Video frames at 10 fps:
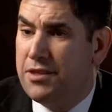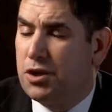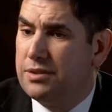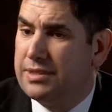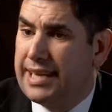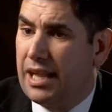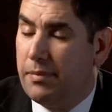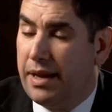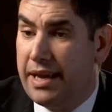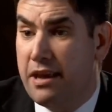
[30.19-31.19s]
They couldn't tell
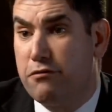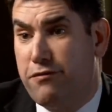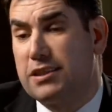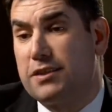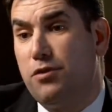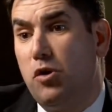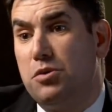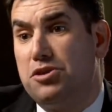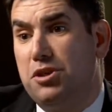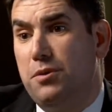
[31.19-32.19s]
me. Fast
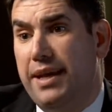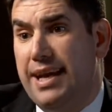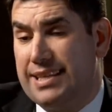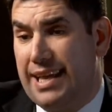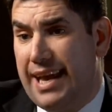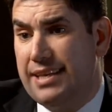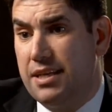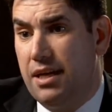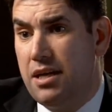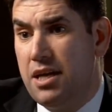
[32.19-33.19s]
forward 2 years
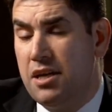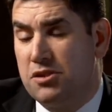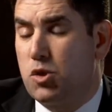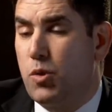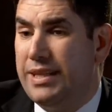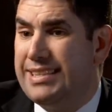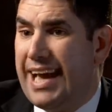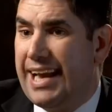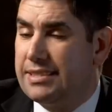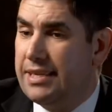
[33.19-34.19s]
later to
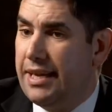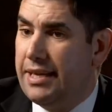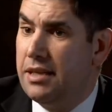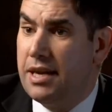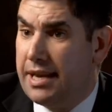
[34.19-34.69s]
2018,